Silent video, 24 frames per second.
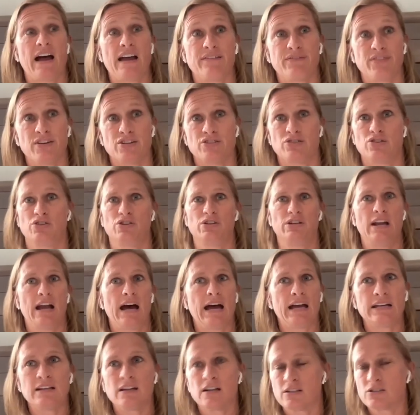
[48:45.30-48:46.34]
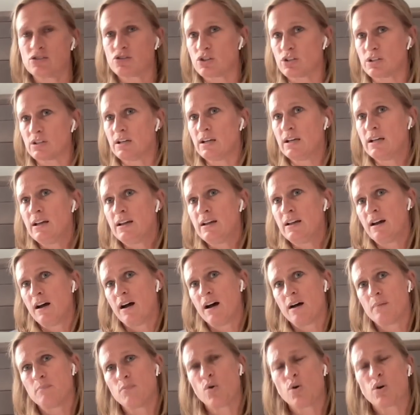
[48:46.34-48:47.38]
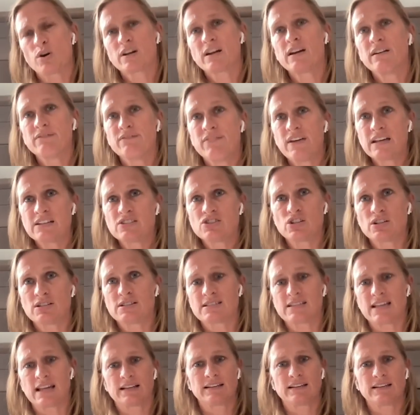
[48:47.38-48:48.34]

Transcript: 500, 900, or conventions.